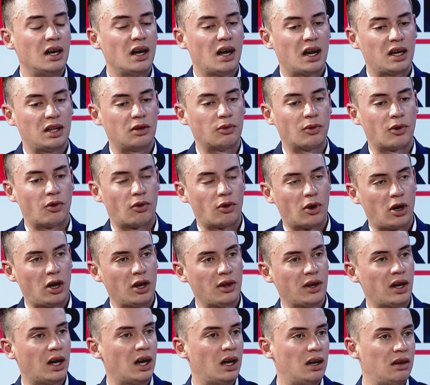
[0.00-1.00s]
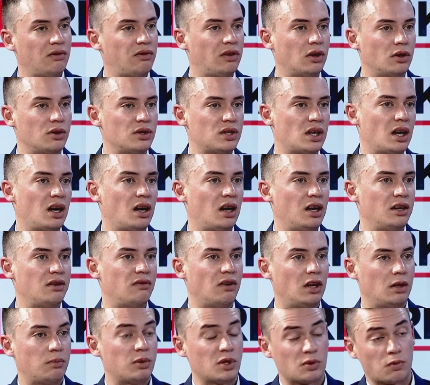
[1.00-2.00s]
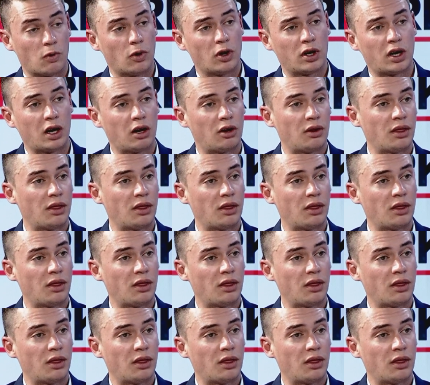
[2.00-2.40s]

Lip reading: and they would rather have those AI developers working